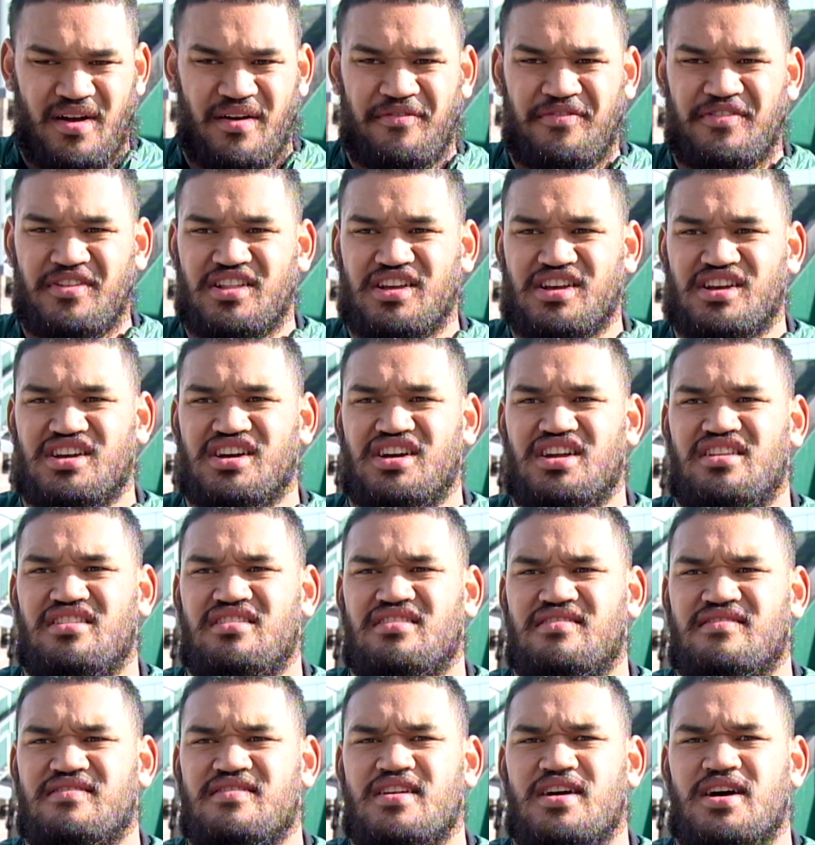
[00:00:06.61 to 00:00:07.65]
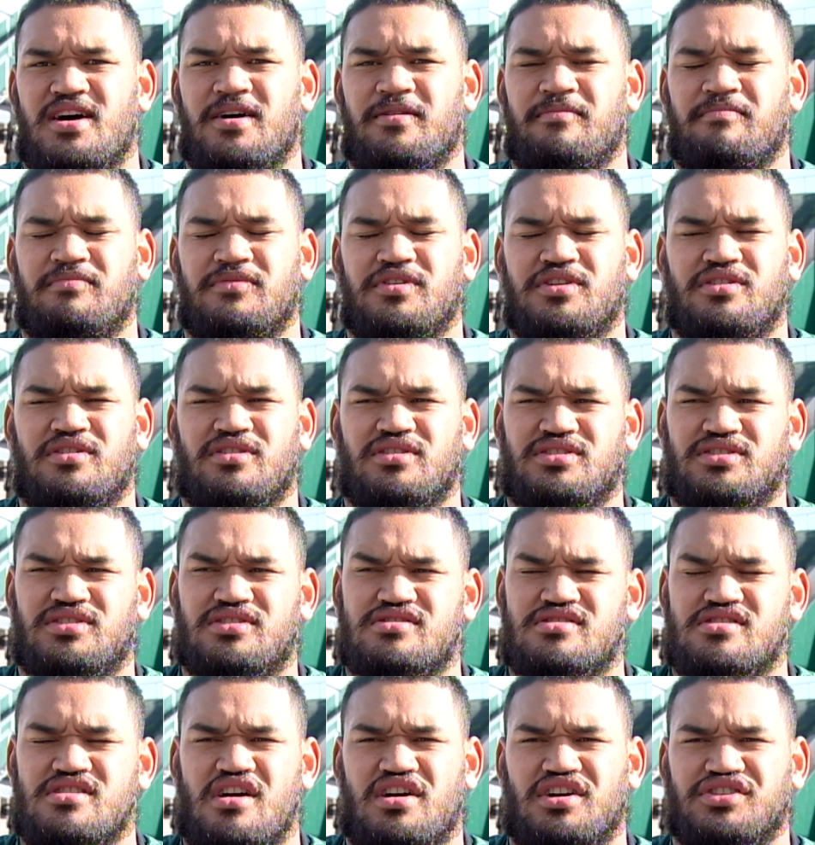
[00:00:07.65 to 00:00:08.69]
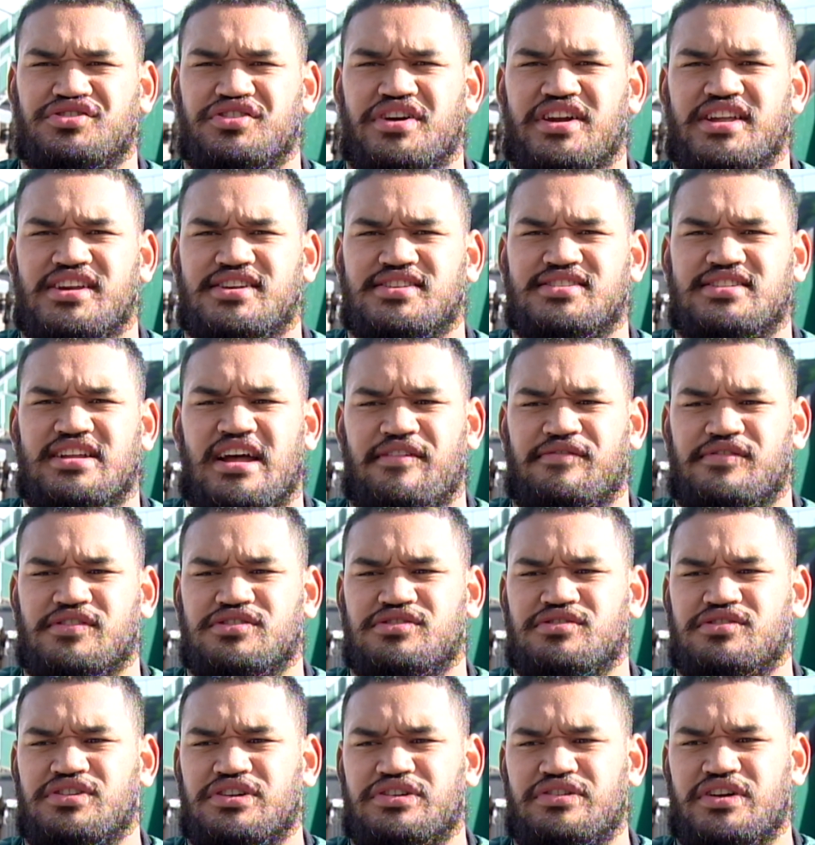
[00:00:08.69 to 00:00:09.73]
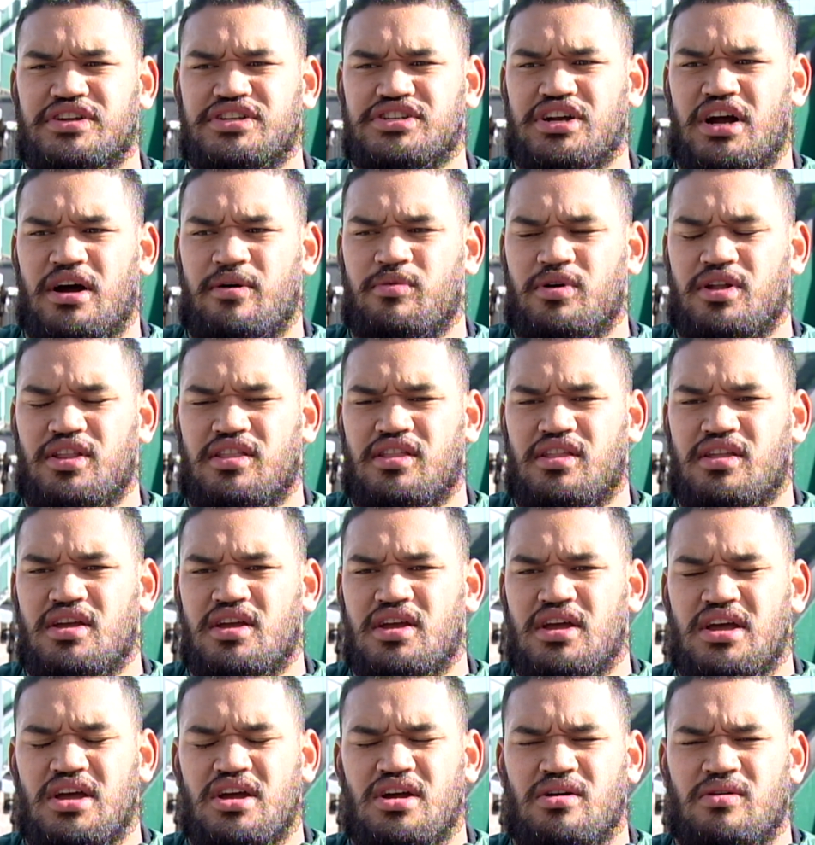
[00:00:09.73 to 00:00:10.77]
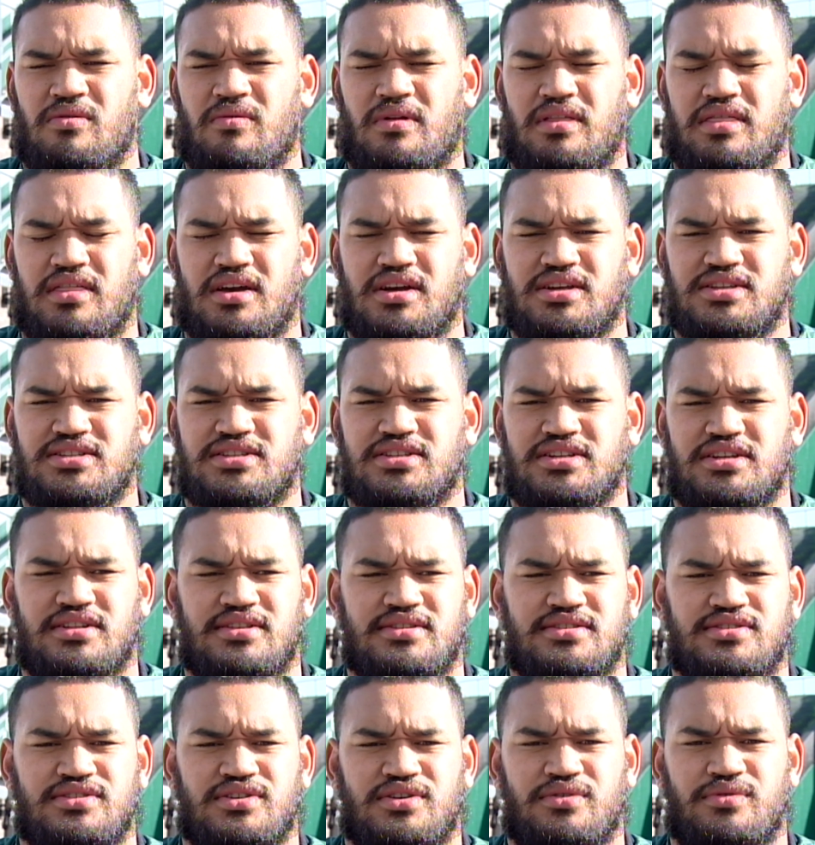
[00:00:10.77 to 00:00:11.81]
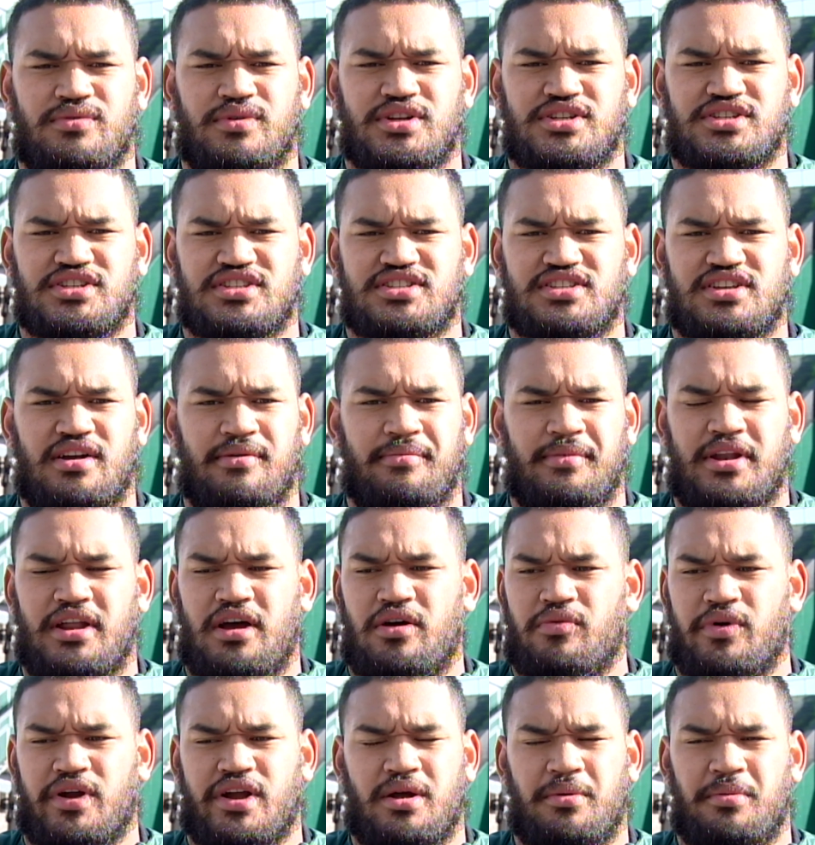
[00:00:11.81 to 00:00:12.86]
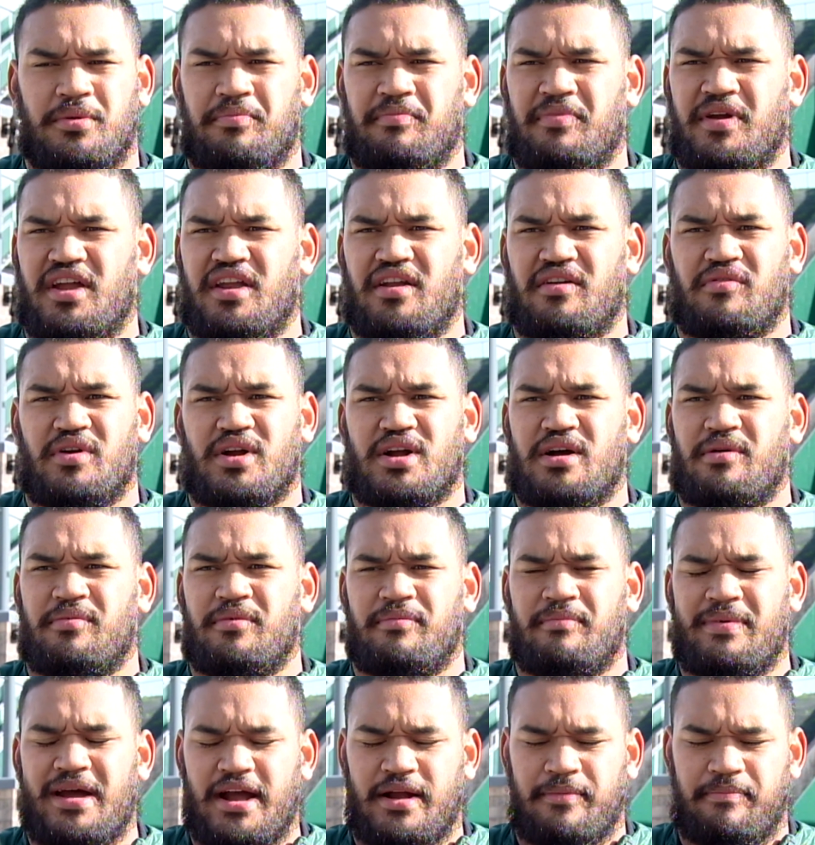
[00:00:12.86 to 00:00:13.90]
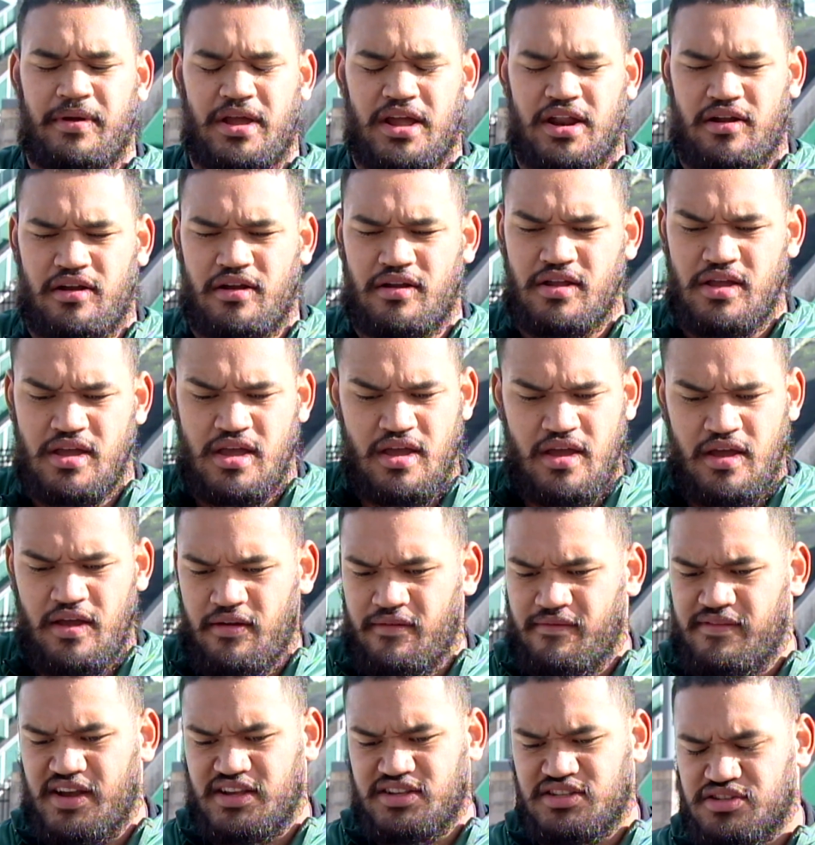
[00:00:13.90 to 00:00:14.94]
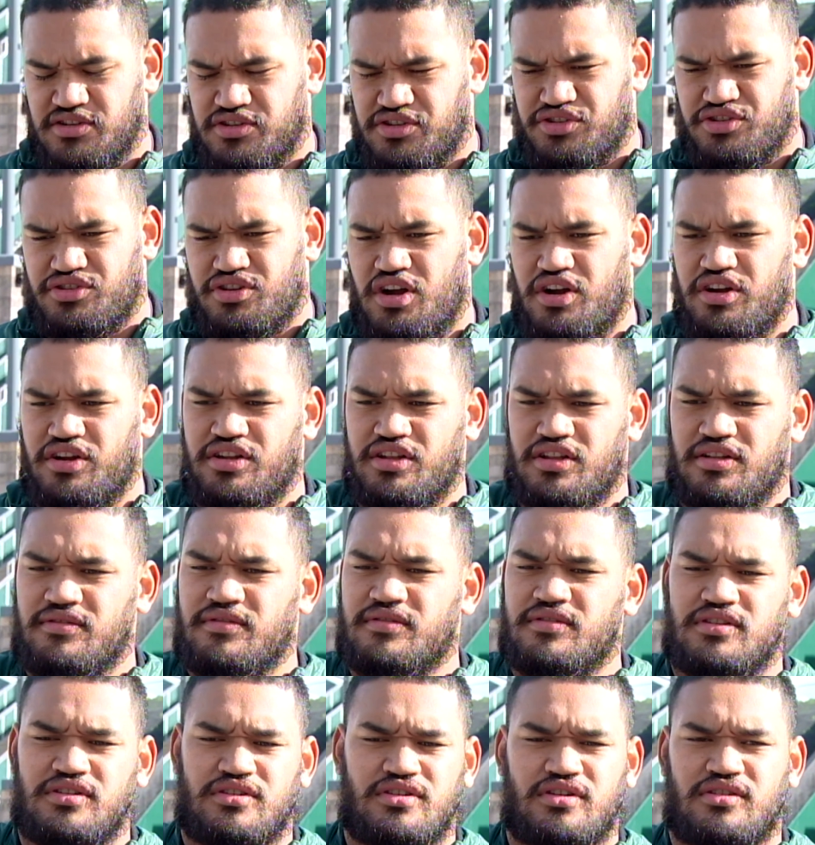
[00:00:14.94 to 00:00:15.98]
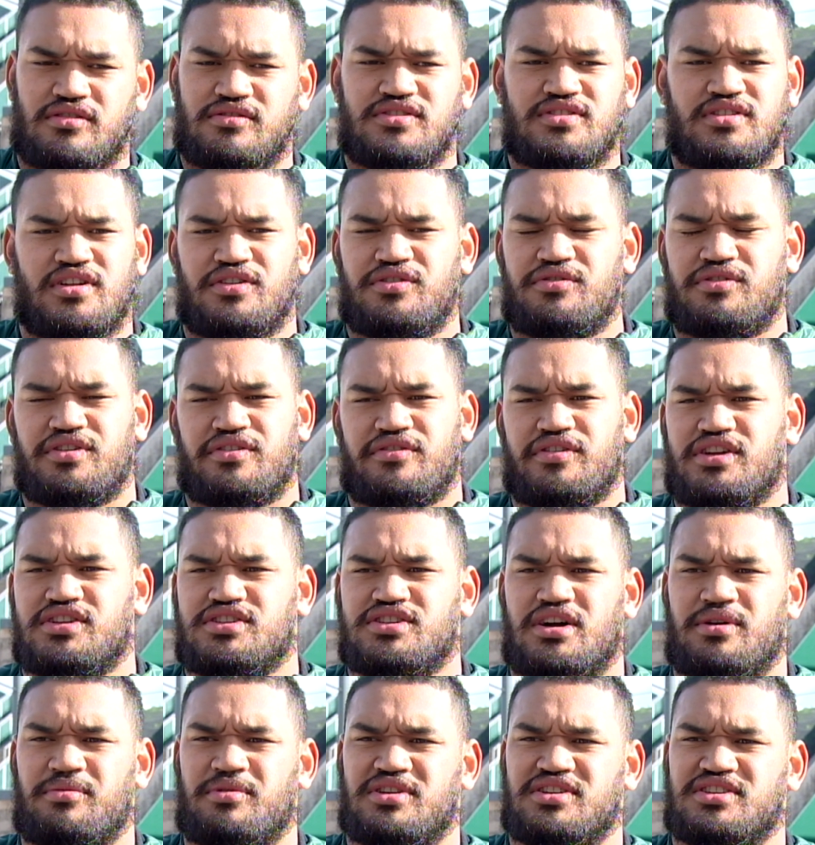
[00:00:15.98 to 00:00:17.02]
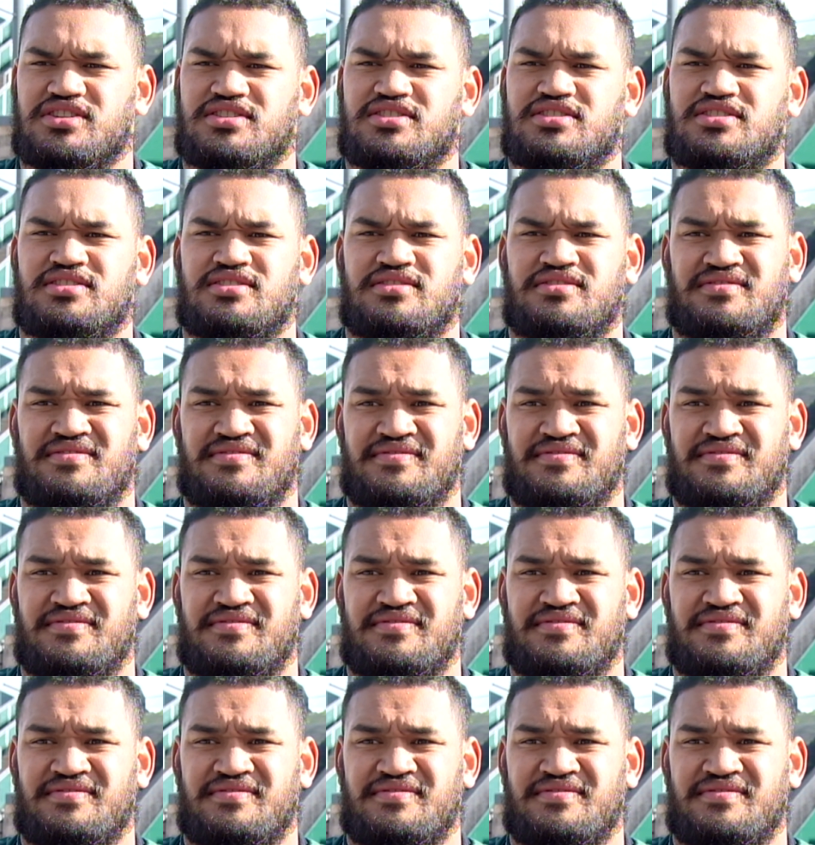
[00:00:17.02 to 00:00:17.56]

I'm feeling good. You know, our training staff is doing a great job with us, and so we're just coming out. We're coming back better, faster, stronger. You know, they're doing a great job on us.